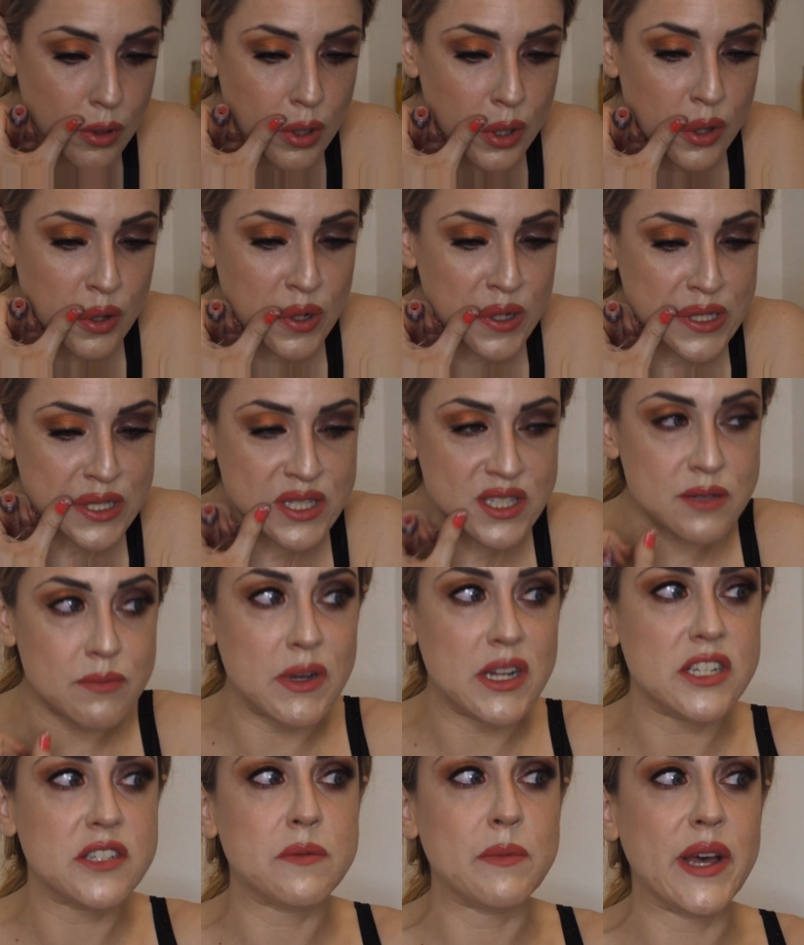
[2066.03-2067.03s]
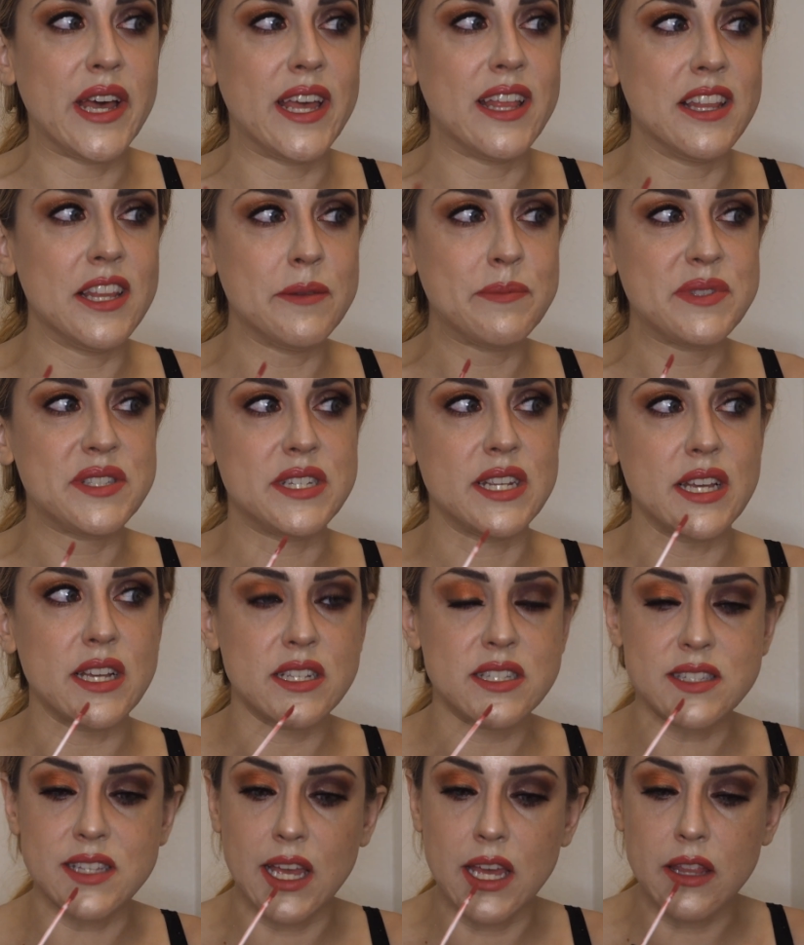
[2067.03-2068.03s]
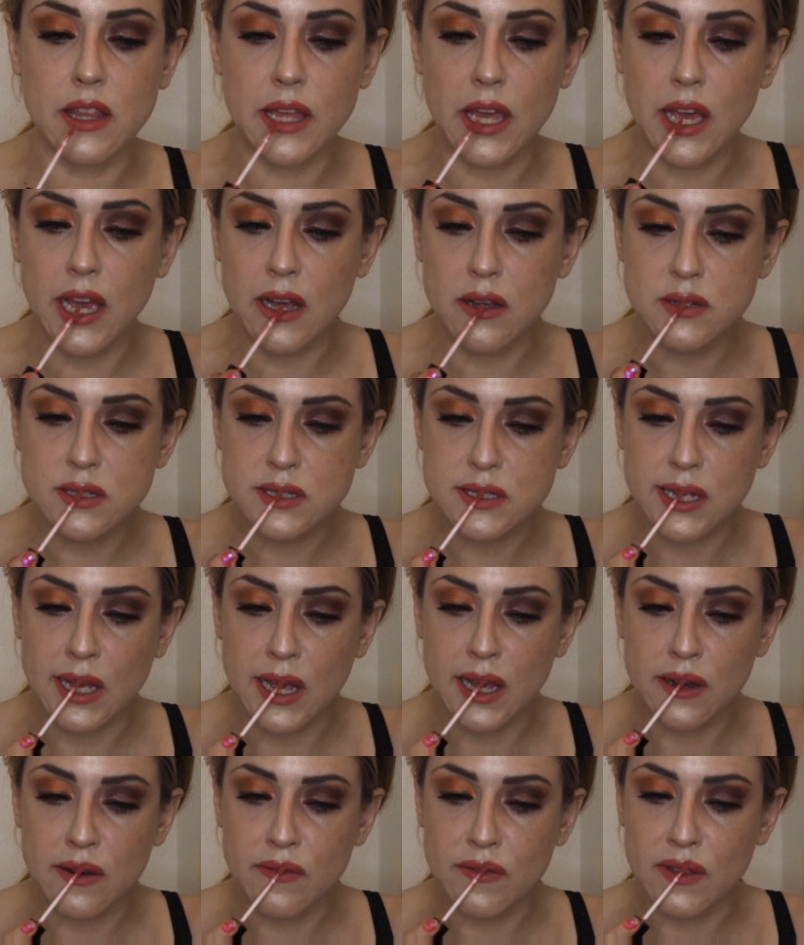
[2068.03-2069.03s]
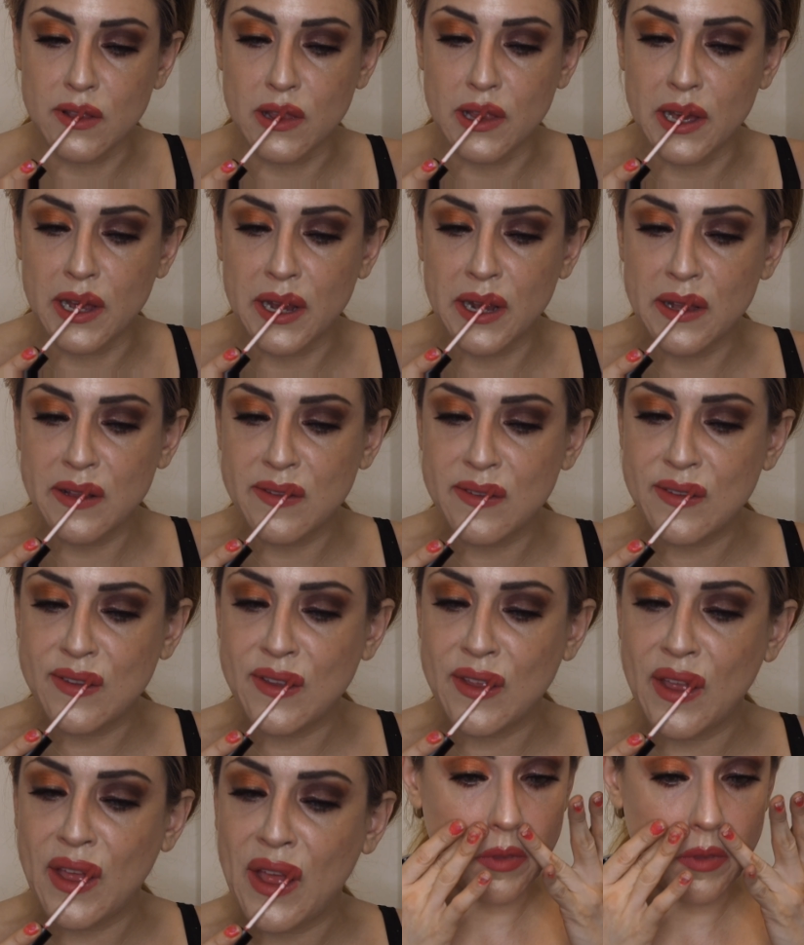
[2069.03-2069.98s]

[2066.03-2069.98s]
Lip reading: I always smudge my lipstick slightly outside of the lines.